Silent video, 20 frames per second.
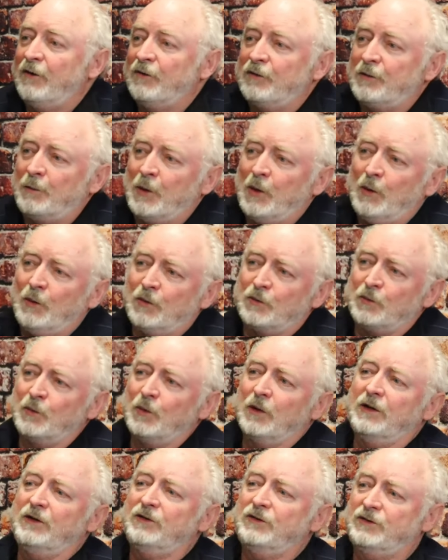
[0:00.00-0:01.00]
of somebody who's
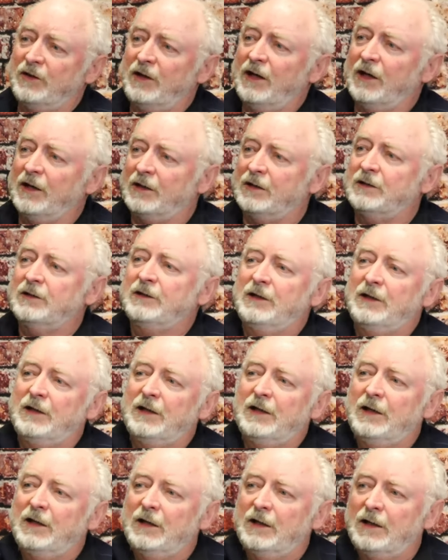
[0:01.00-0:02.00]
really sick.
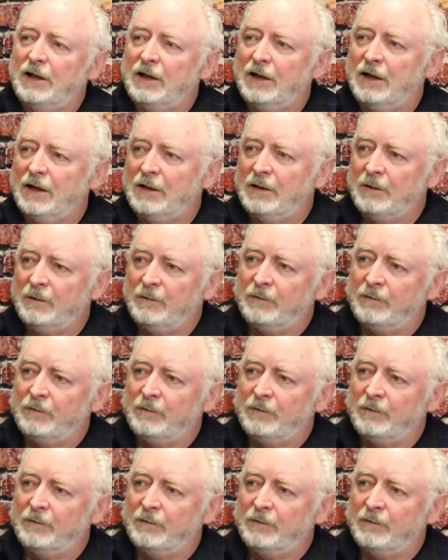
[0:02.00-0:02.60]
Yeah, seeing them uh, through.